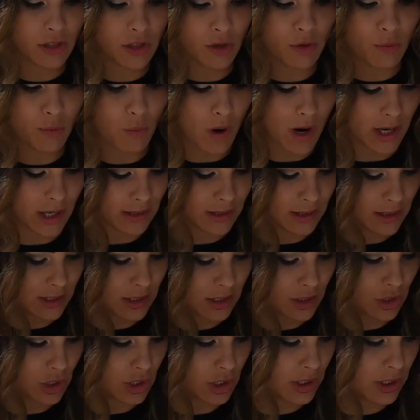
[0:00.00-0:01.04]
you want. This
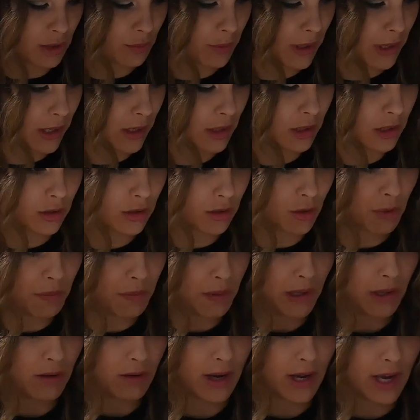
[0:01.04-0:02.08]
is just a regular throw
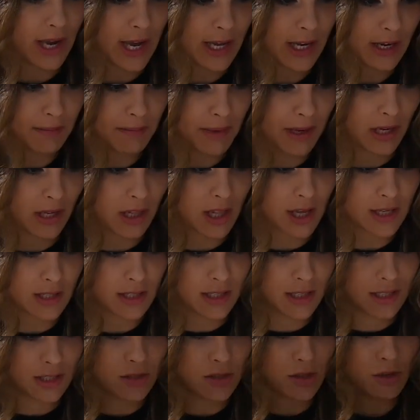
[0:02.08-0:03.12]
pillow I had in my
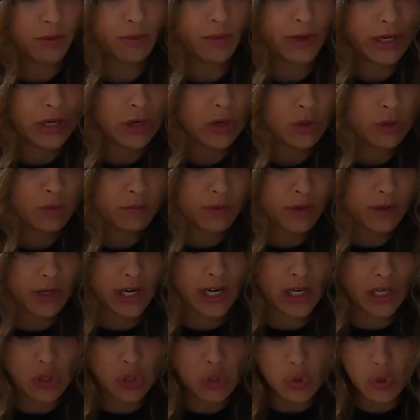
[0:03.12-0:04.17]
closet. It's all wrinkled, but we're
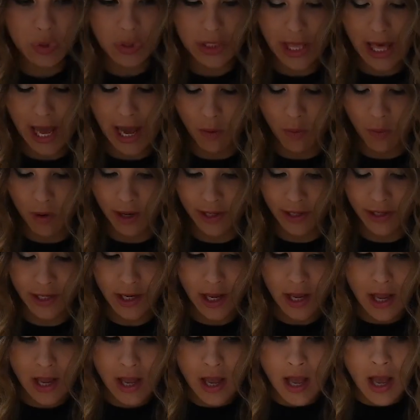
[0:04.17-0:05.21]
gonna use that one.
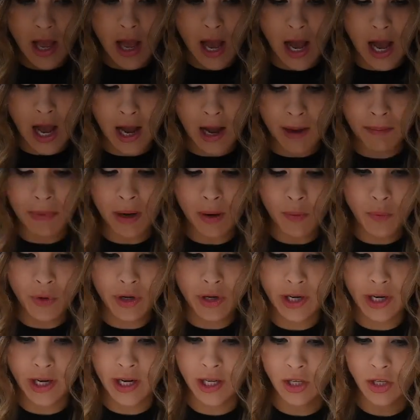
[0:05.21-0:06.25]

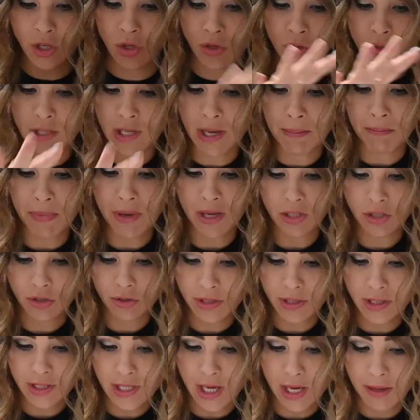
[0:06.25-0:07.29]
We're gonna use a
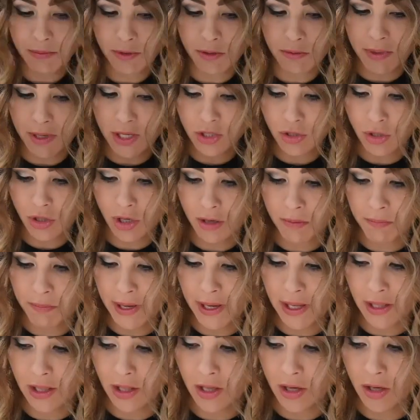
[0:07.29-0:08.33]
measuring tape to measure our
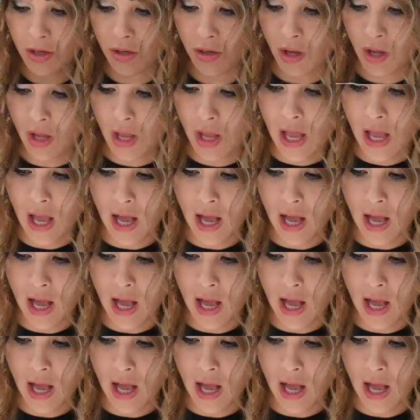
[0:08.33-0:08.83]
pillow,